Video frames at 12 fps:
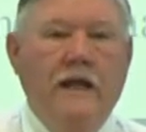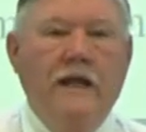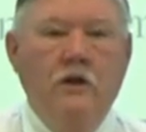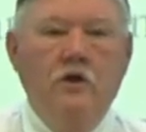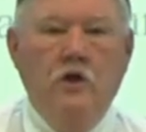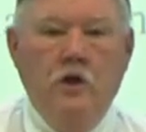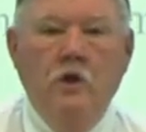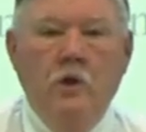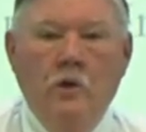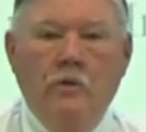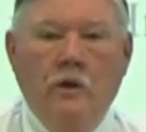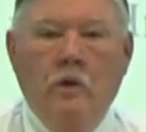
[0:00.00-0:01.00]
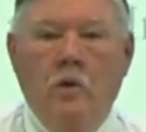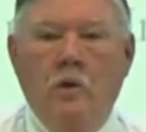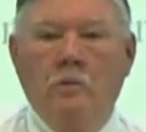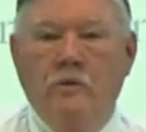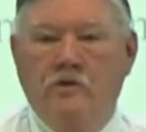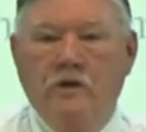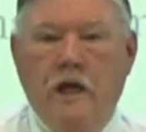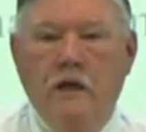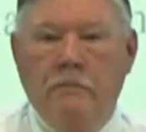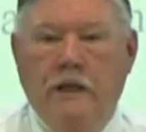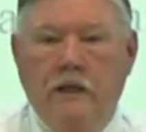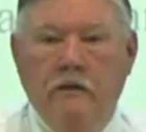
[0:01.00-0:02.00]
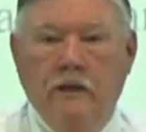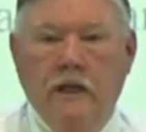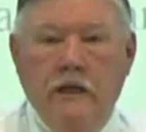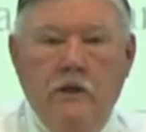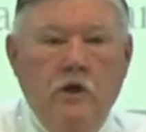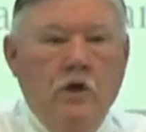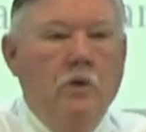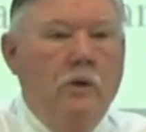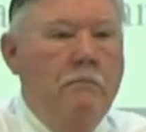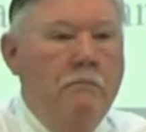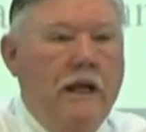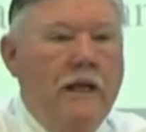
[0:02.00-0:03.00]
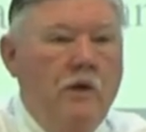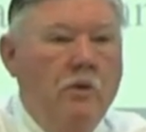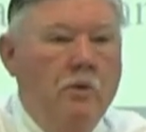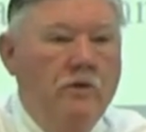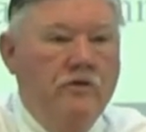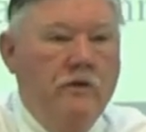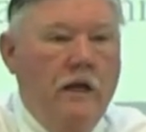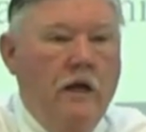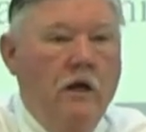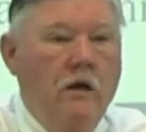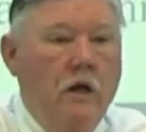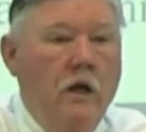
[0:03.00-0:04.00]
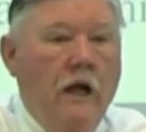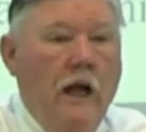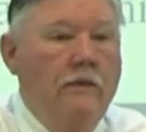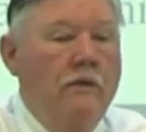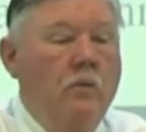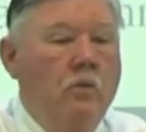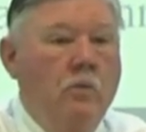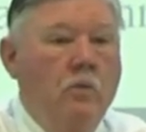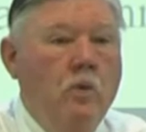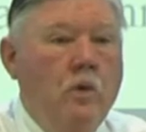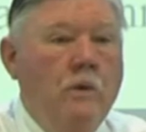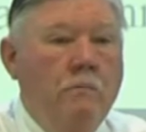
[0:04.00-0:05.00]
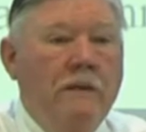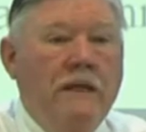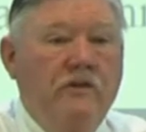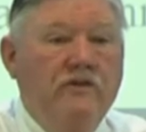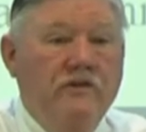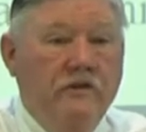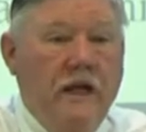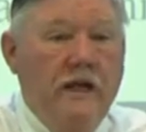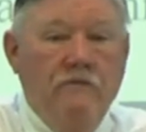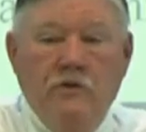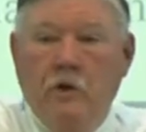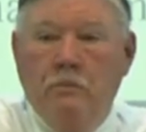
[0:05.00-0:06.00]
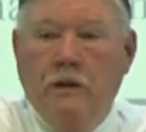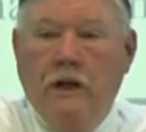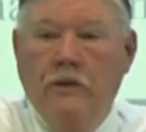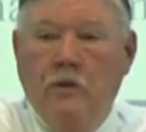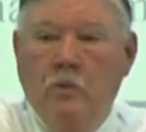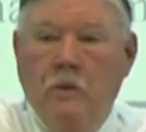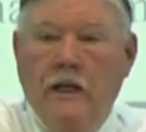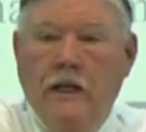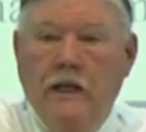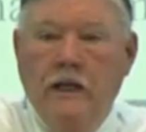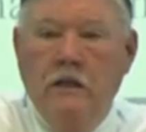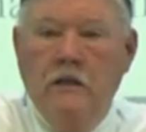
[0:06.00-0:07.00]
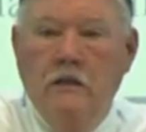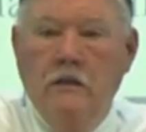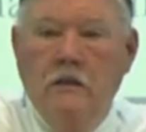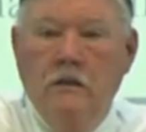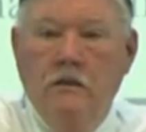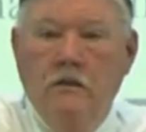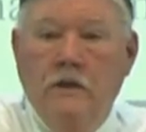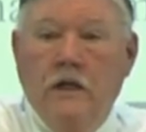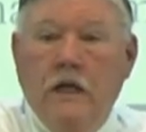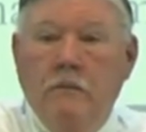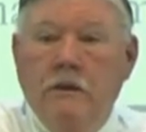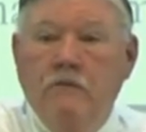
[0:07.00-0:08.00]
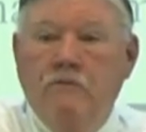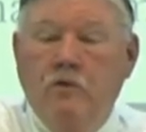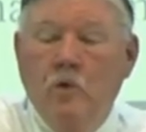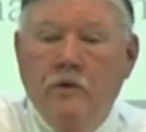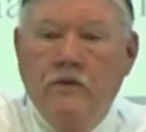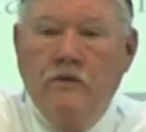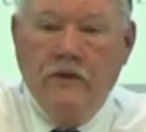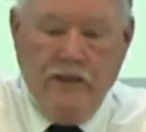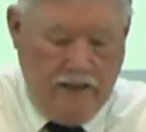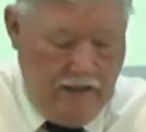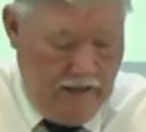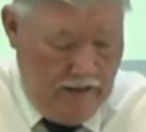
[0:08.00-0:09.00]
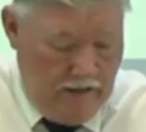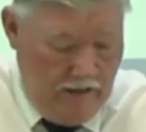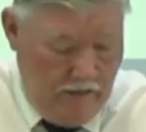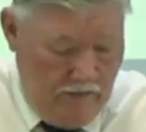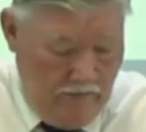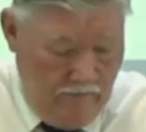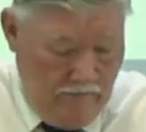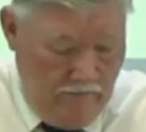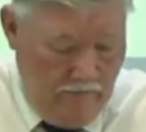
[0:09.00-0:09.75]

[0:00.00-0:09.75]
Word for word: They knew the Lord was coming. They knew Emmanuel was there. And the word means Savior, by the way, the coming forth of the King.